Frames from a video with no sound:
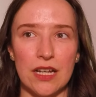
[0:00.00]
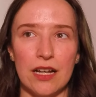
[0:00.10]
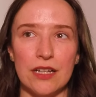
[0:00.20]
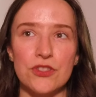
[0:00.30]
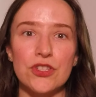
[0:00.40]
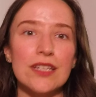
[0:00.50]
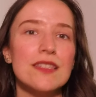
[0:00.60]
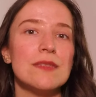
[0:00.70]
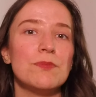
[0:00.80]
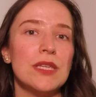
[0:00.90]
Uh,
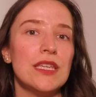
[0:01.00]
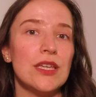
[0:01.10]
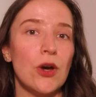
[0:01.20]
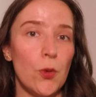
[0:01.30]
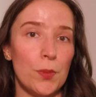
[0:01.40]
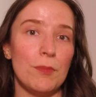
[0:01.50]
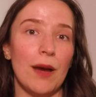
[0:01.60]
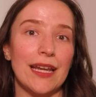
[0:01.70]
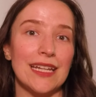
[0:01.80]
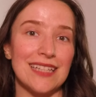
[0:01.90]
just be
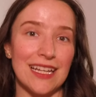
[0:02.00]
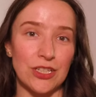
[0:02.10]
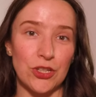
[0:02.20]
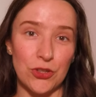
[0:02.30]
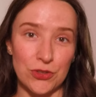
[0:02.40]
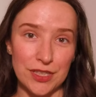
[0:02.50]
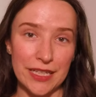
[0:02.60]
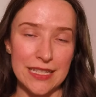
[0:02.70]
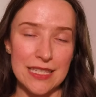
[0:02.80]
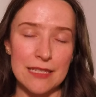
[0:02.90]
open-minded and
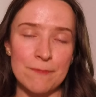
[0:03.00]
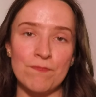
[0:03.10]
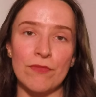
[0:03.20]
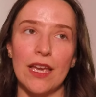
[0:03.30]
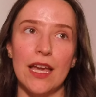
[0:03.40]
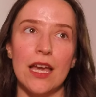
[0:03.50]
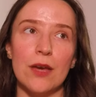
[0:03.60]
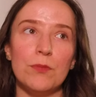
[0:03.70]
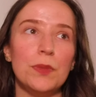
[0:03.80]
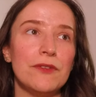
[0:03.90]
curious.
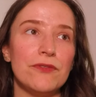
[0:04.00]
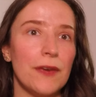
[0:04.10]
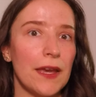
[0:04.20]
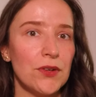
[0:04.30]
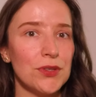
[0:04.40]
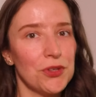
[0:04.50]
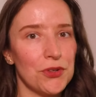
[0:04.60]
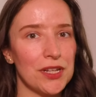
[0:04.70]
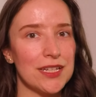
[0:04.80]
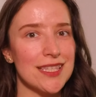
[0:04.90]
Be very
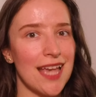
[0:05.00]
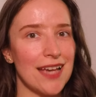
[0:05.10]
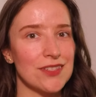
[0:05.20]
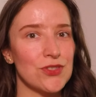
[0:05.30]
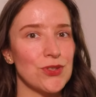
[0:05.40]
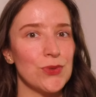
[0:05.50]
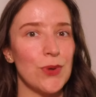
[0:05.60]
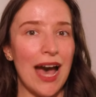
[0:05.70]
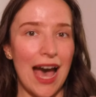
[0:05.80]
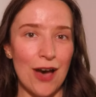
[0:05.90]
curious as to
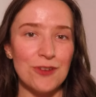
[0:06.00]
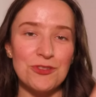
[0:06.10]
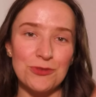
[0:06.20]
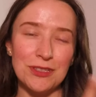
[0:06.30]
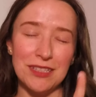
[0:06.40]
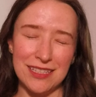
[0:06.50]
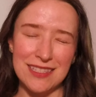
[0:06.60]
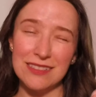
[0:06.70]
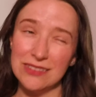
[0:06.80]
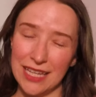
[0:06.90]
how you could
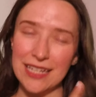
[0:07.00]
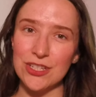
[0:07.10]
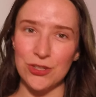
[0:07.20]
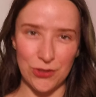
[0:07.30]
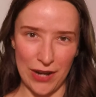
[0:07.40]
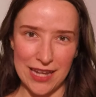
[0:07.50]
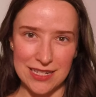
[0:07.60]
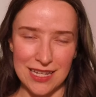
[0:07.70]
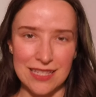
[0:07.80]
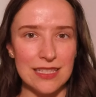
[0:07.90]
still get to your
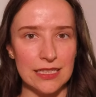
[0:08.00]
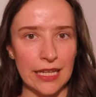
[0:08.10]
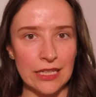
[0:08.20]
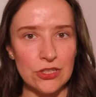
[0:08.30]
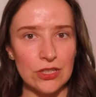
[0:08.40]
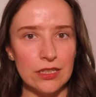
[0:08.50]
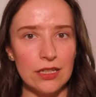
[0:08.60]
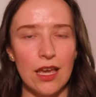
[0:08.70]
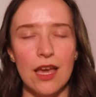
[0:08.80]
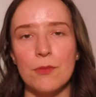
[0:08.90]
end destination,
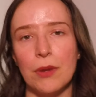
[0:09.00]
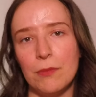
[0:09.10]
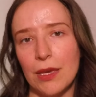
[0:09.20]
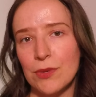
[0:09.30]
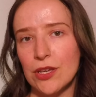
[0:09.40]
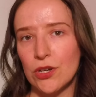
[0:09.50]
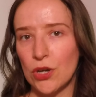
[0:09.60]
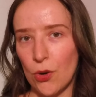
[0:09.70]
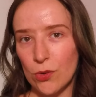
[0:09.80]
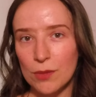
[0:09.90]
but maybe
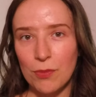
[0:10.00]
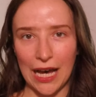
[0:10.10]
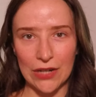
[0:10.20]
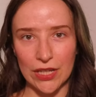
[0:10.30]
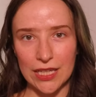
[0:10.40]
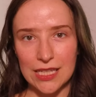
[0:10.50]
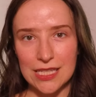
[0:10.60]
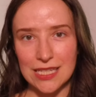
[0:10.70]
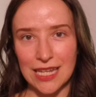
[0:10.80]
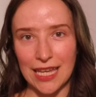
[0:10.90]
go about it
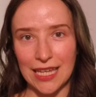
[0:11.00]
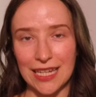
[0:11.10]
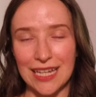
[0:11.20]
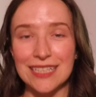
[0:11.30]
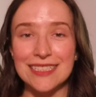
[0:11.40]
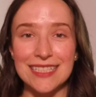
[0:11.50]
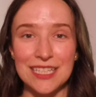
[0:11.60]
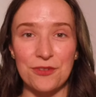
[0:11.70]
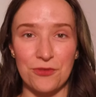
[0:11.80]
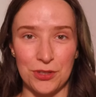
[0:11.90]
in a
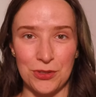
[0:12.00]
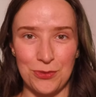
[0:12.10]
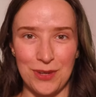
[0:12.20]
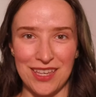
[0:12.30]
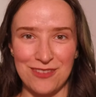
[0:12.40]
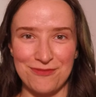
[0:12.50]
different way.